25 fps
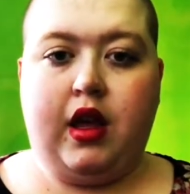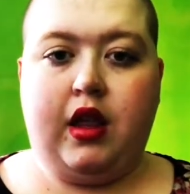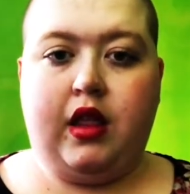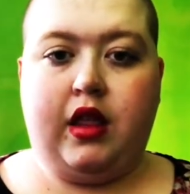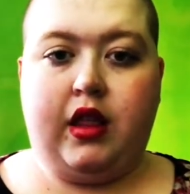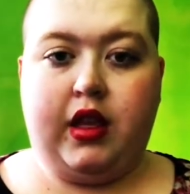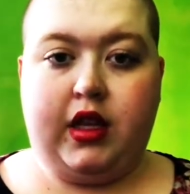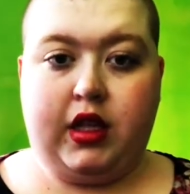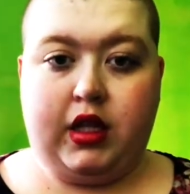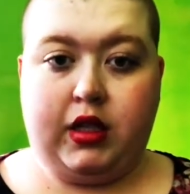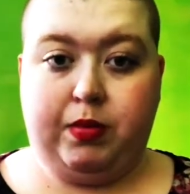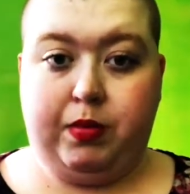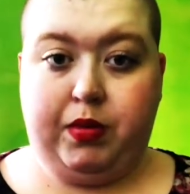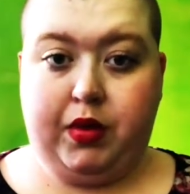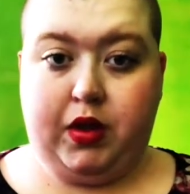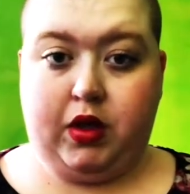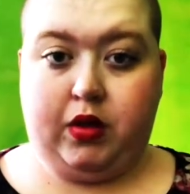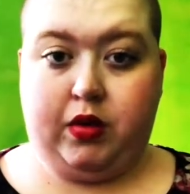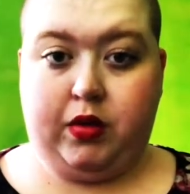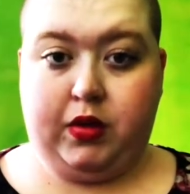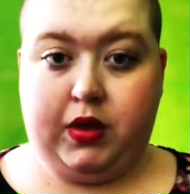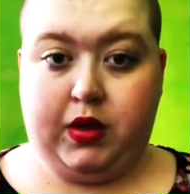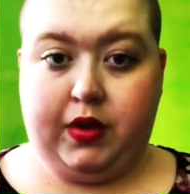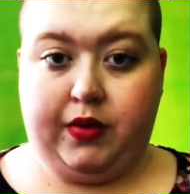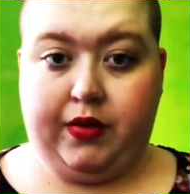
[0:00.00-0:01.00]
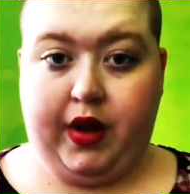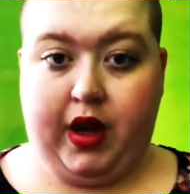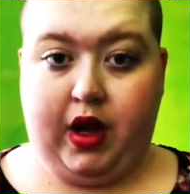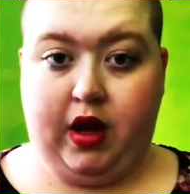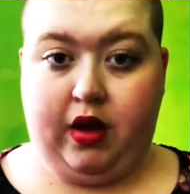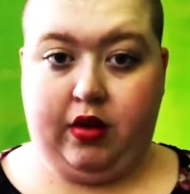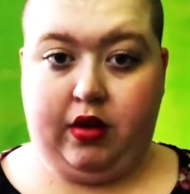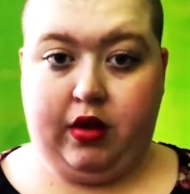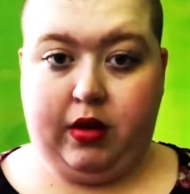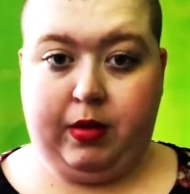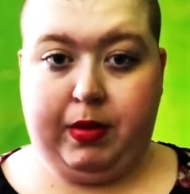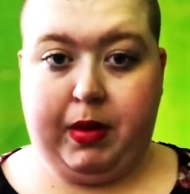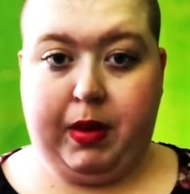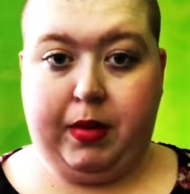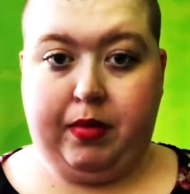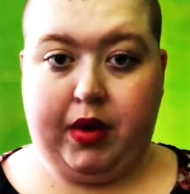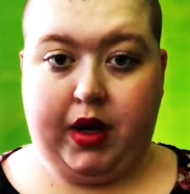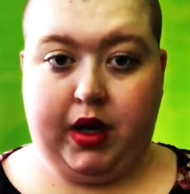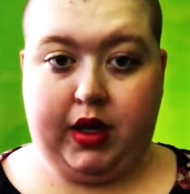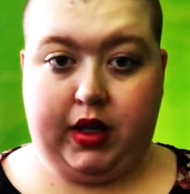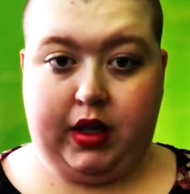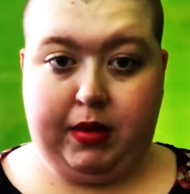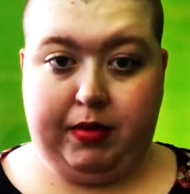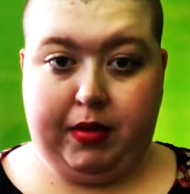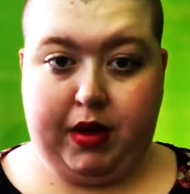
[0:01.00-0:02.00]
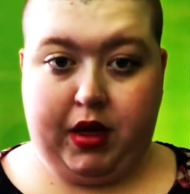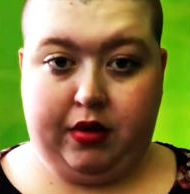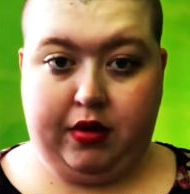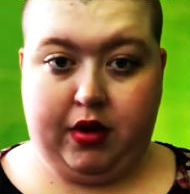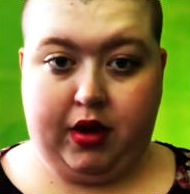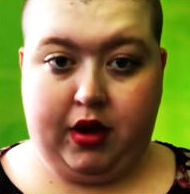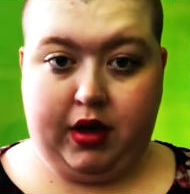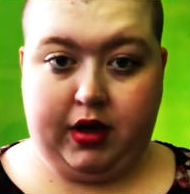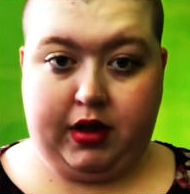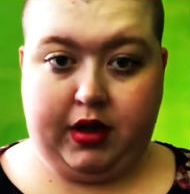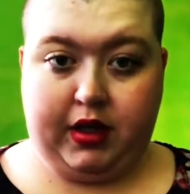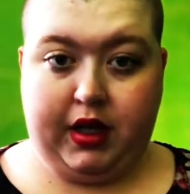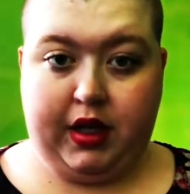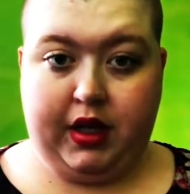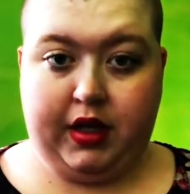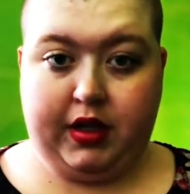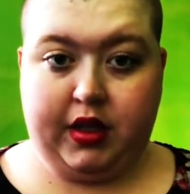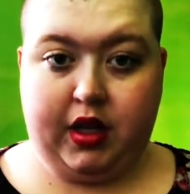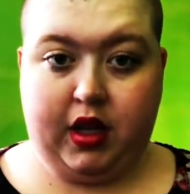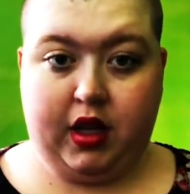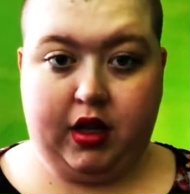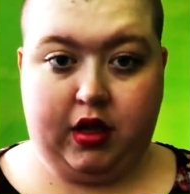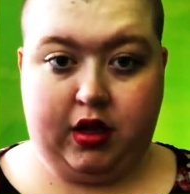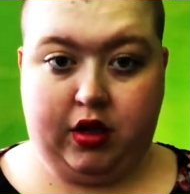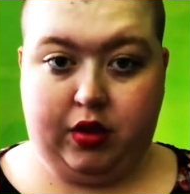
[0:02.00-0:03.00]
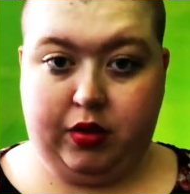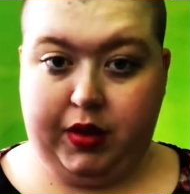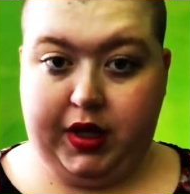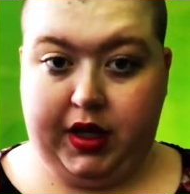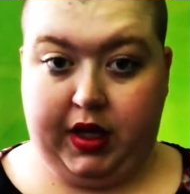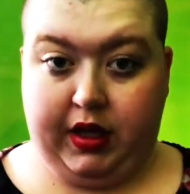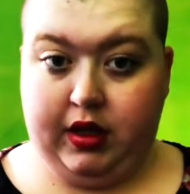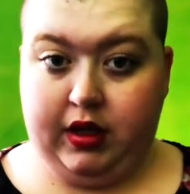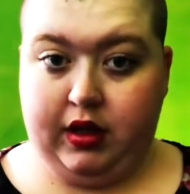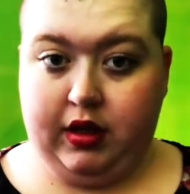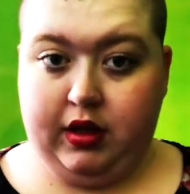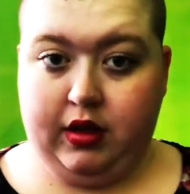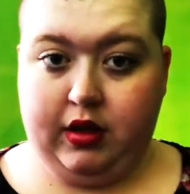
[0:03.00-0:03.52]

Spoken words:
This book was found by Bradley Metrock. He saw the tweet,